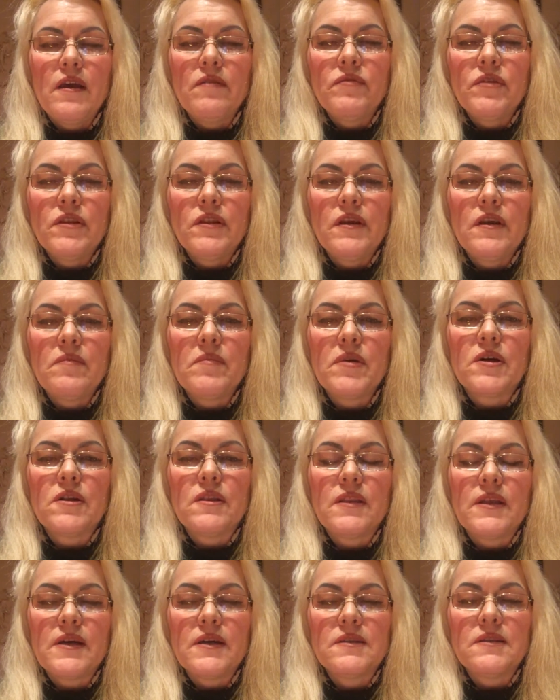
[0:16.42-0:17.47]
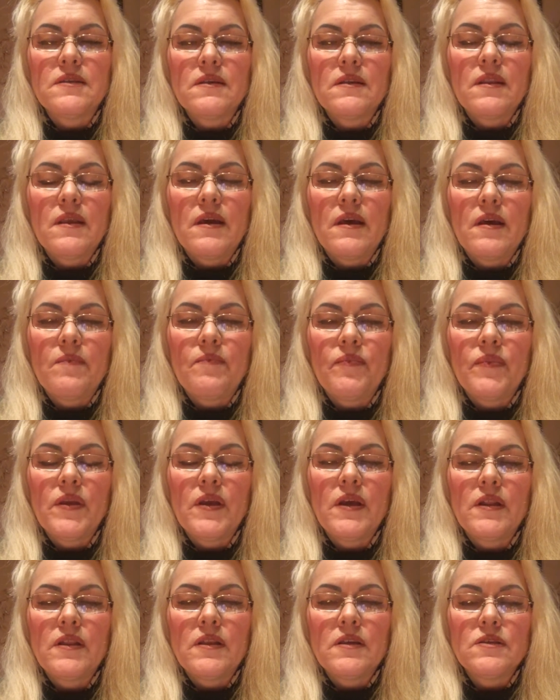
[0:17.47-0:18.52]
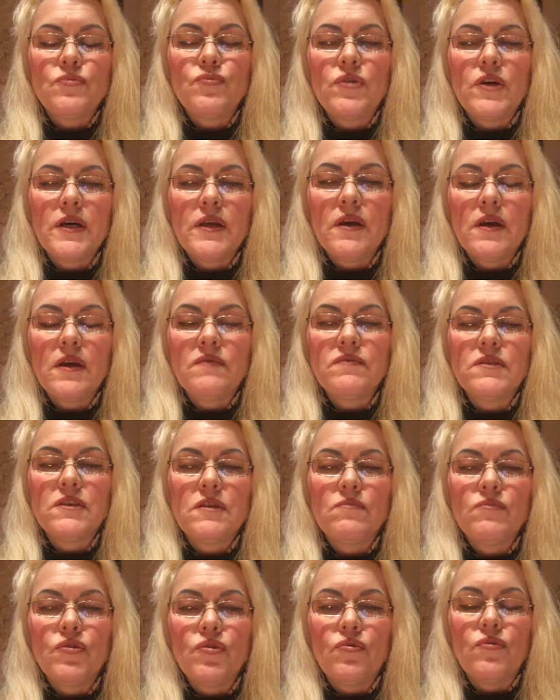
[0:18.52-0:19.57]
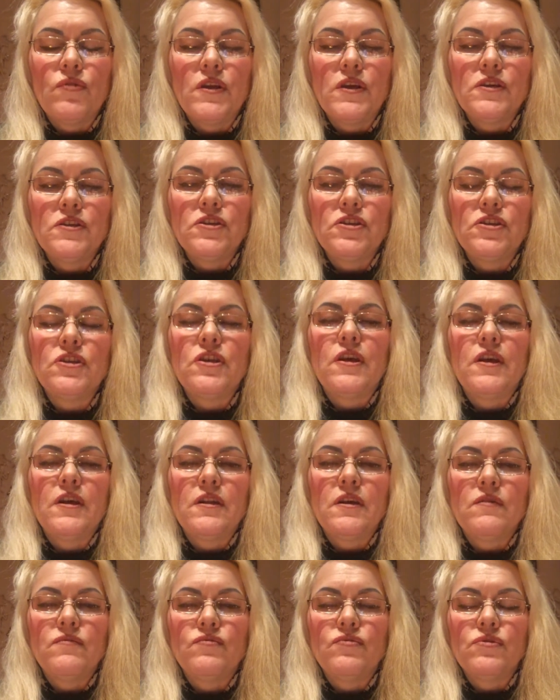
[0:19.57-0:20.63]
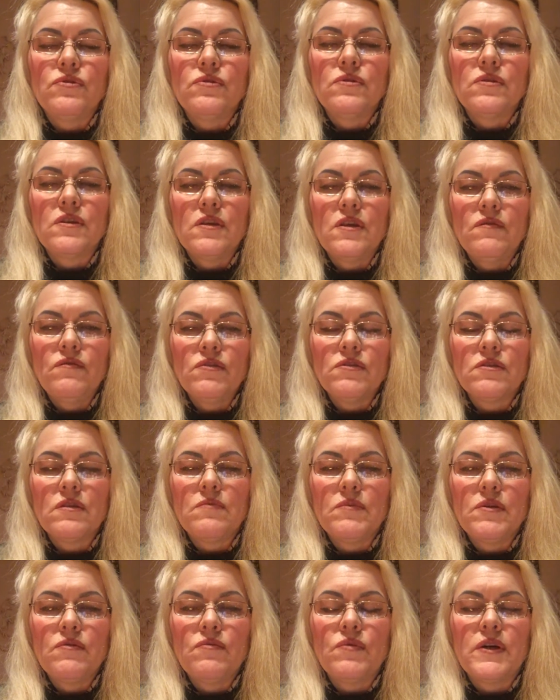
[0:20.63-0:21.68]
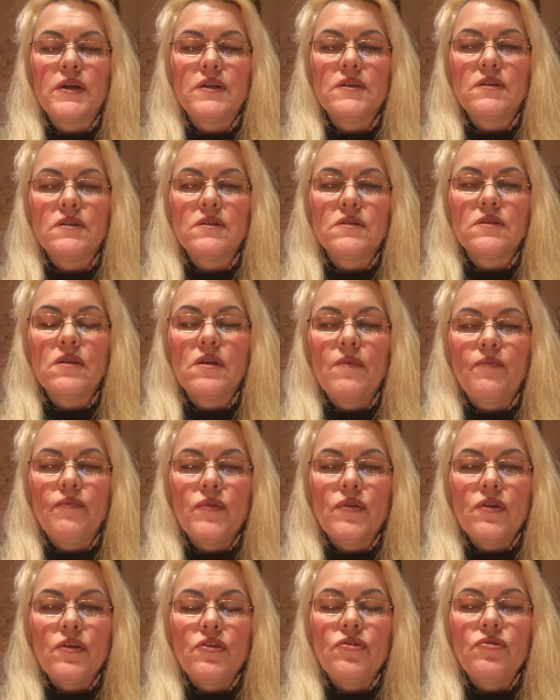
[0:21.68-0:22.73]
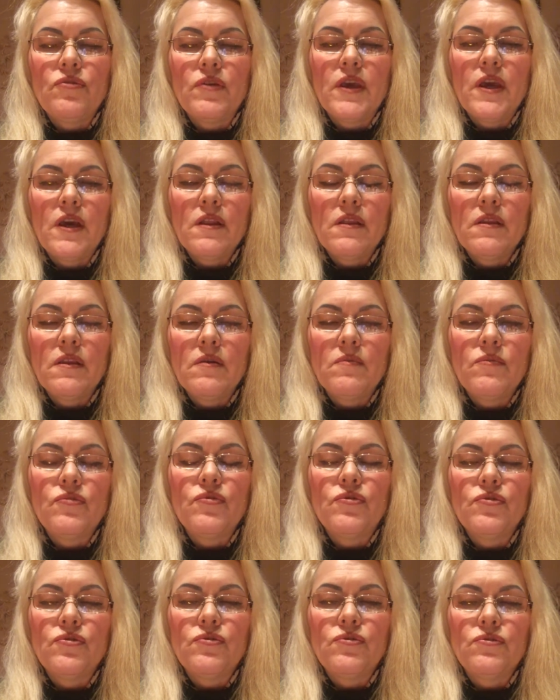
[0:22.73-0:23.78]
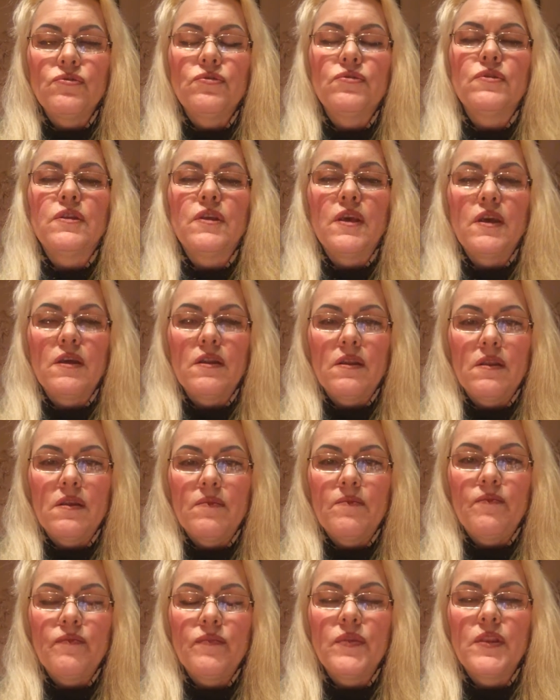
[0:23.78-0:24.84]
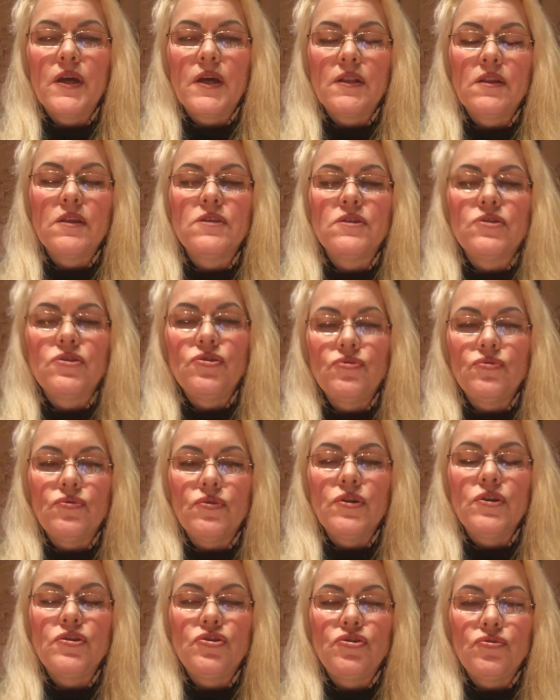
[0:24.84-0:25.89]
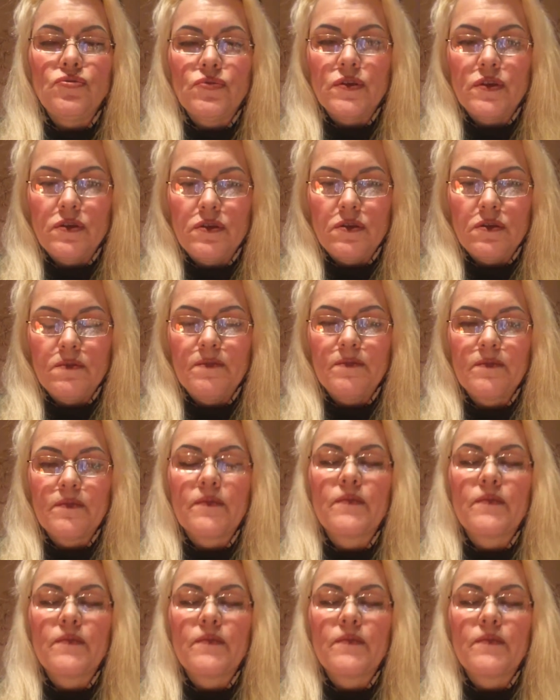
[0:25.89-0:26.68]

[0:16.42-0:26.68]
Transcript: Every day I'm contacting them, and that's why I have some knowledge and I want to give you some advices. You get them or you do not get them. That is your choice.